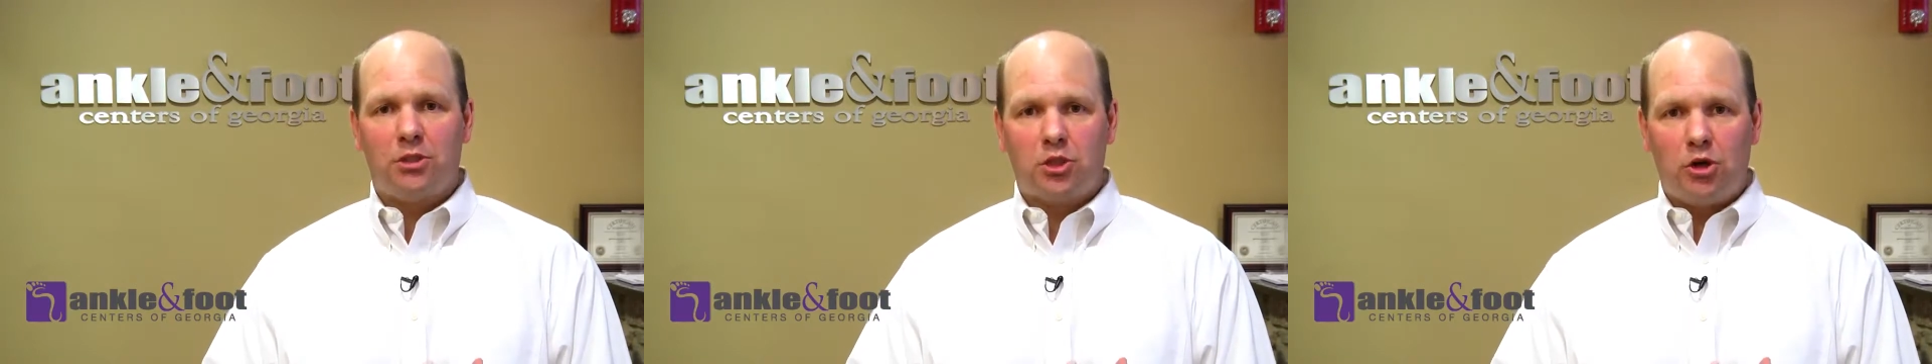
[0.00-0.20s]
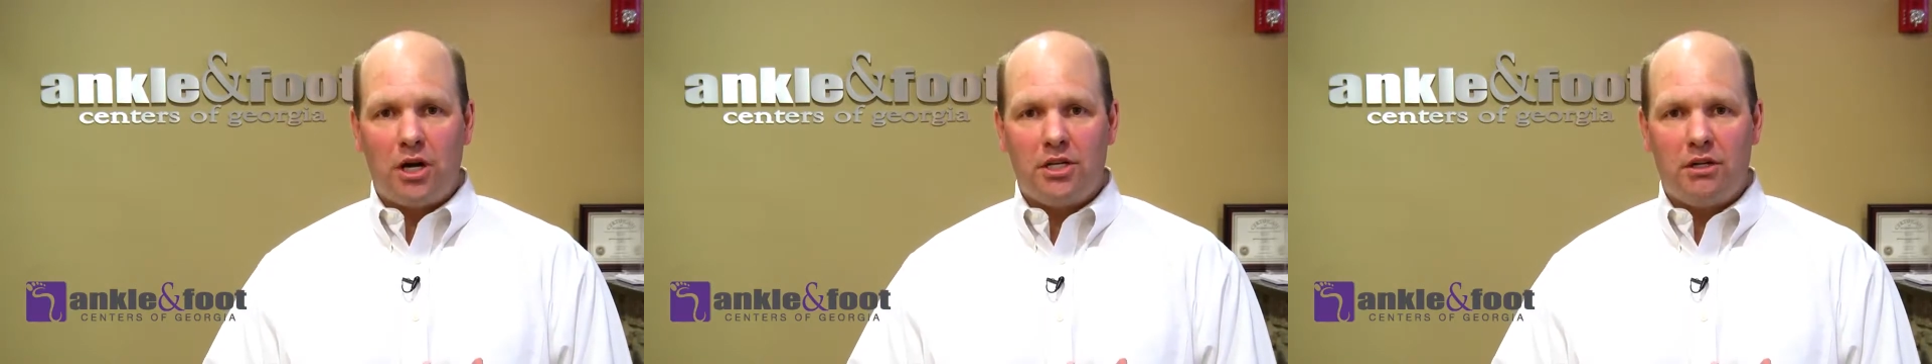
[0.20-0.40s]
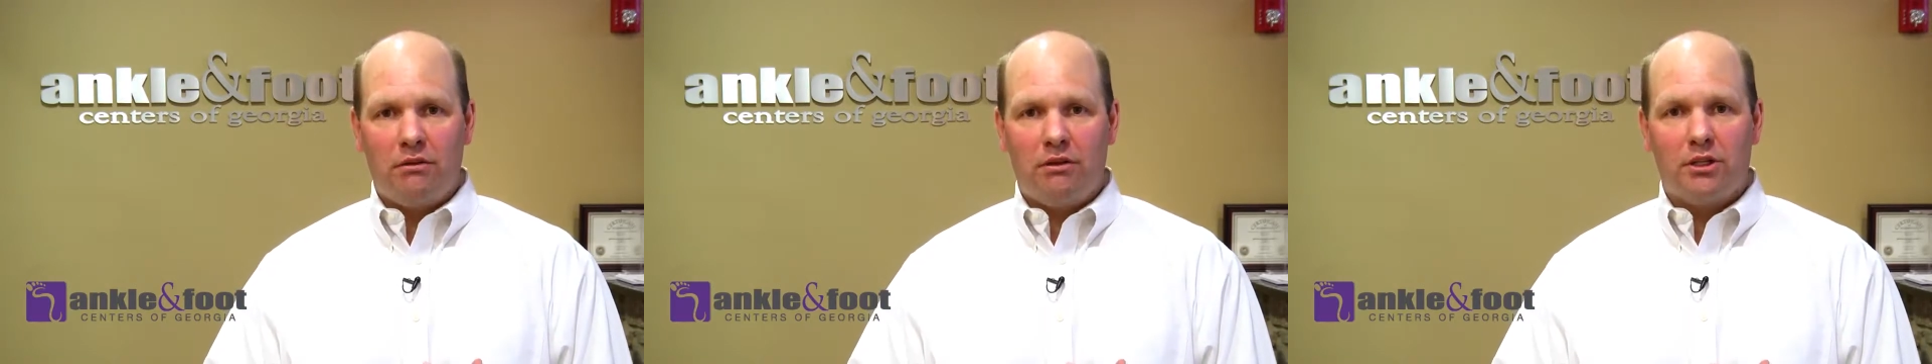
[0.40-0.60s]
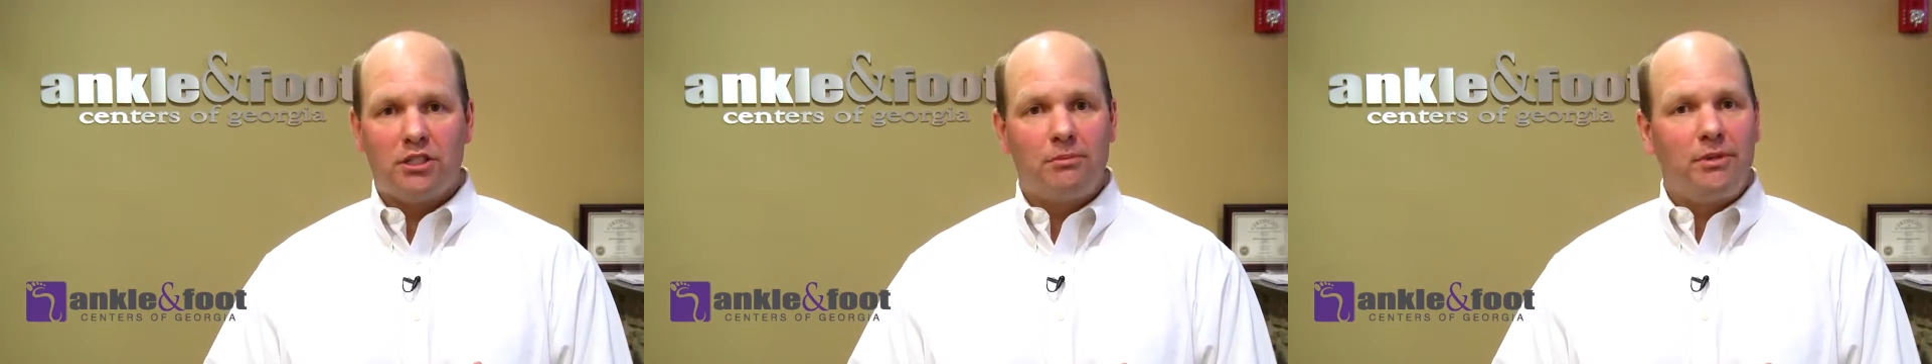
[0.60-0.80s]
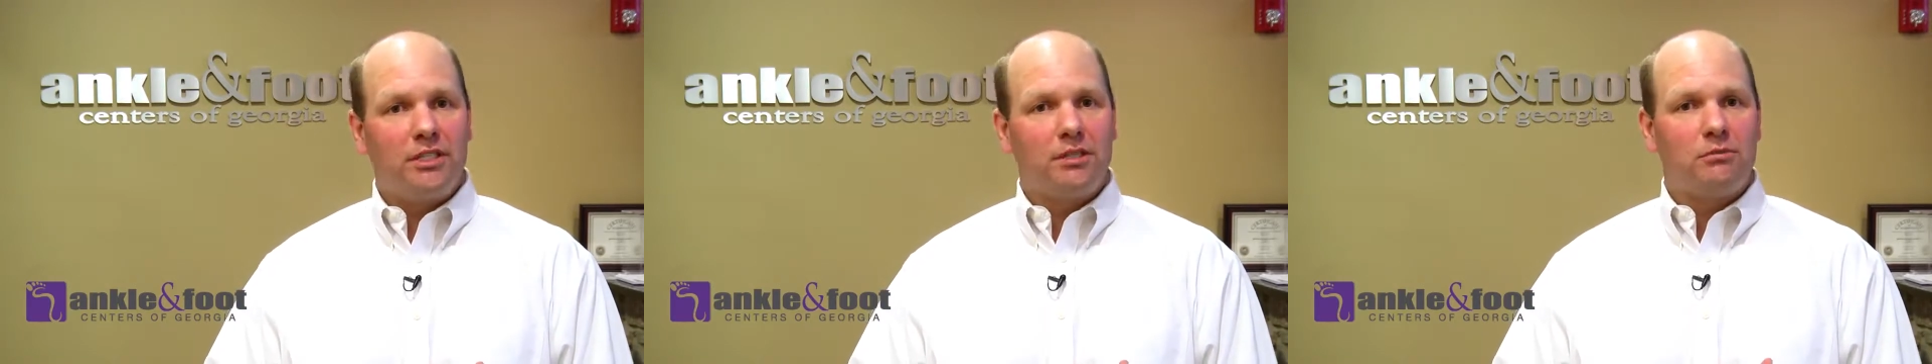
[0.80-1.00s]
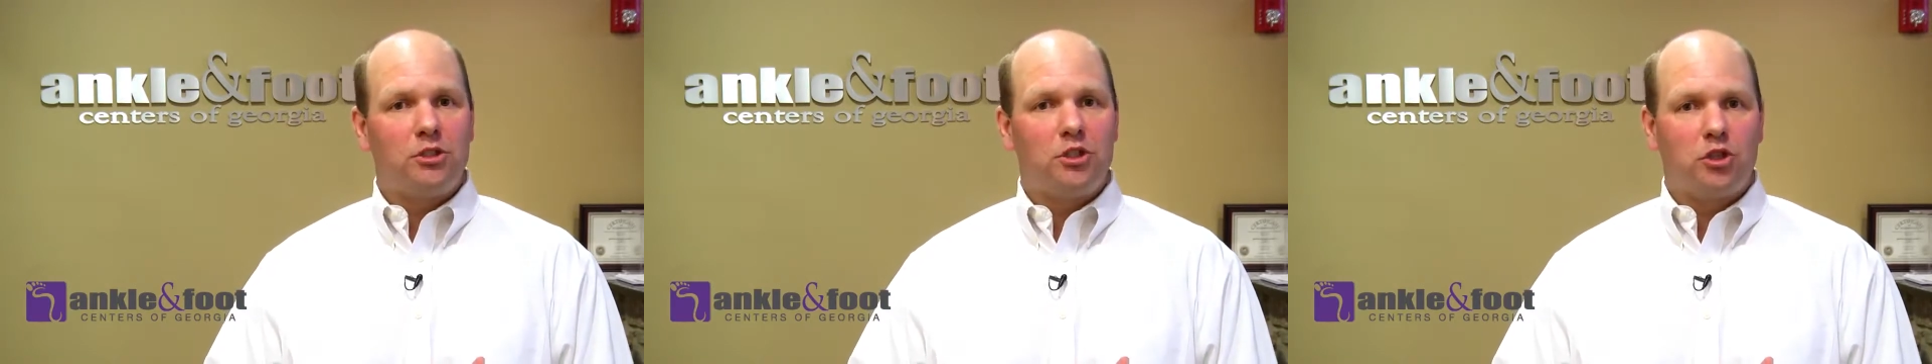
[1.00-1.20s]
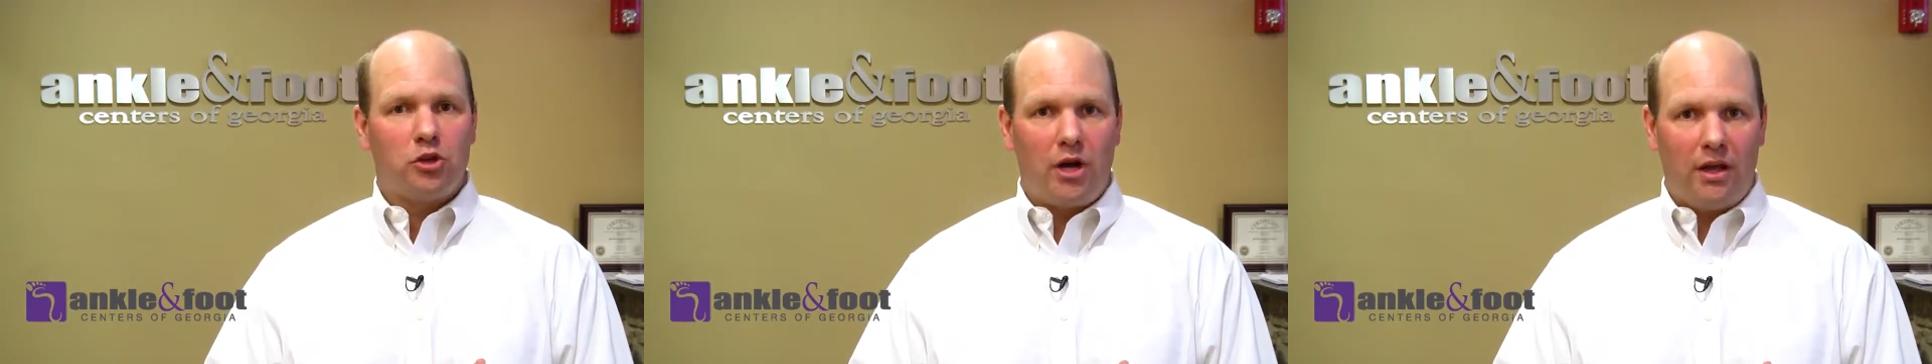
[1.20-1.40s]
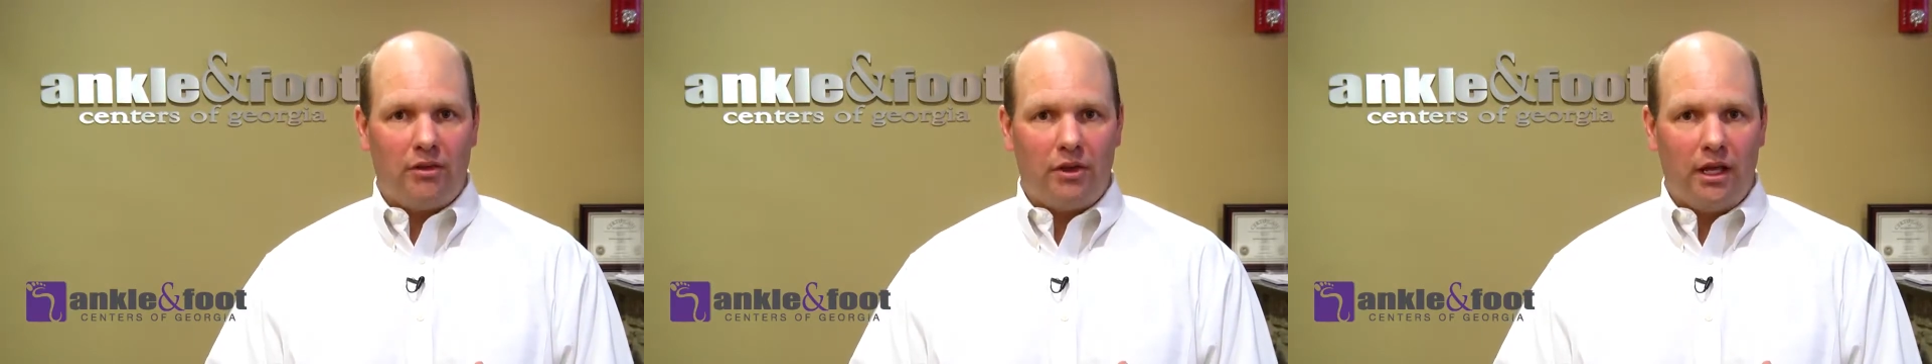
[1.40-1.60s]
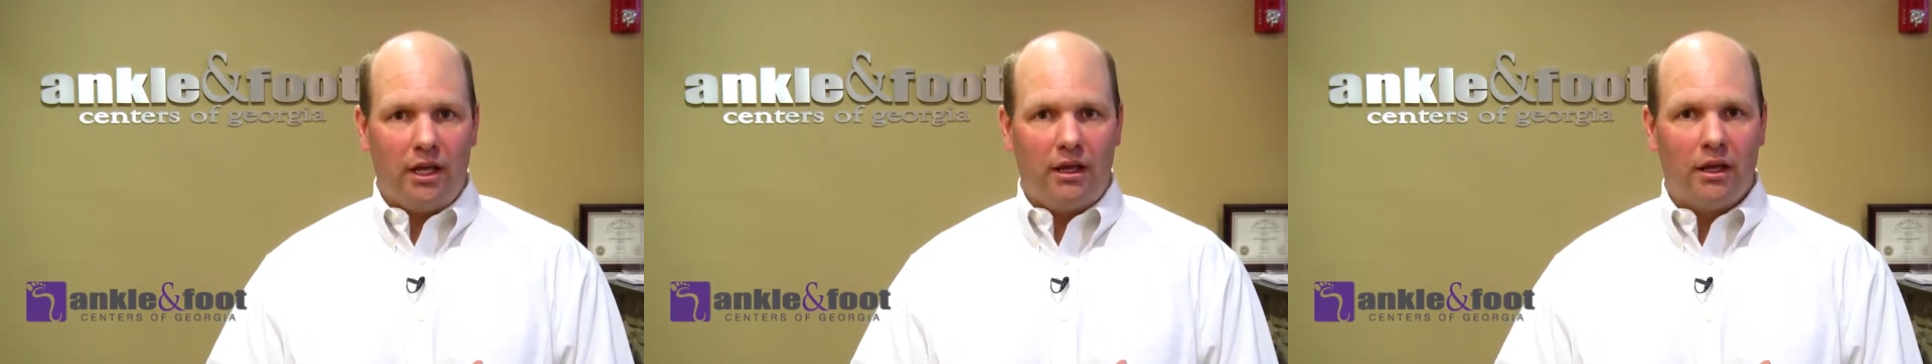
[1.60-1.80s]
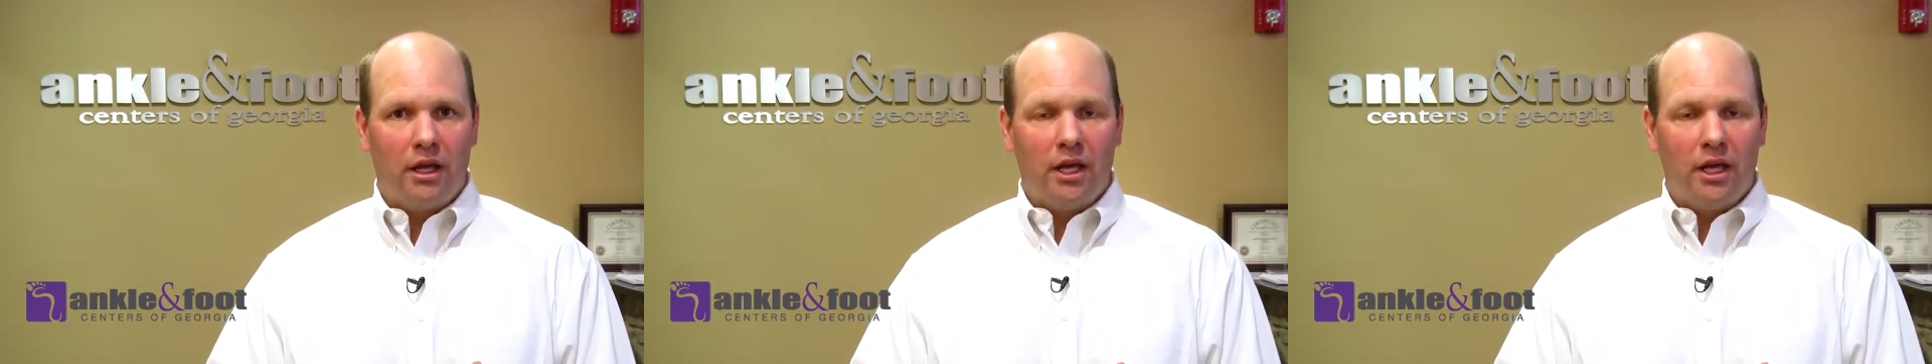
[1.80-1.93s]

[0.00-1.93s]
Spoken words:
stretching, there's going to be some strengthening.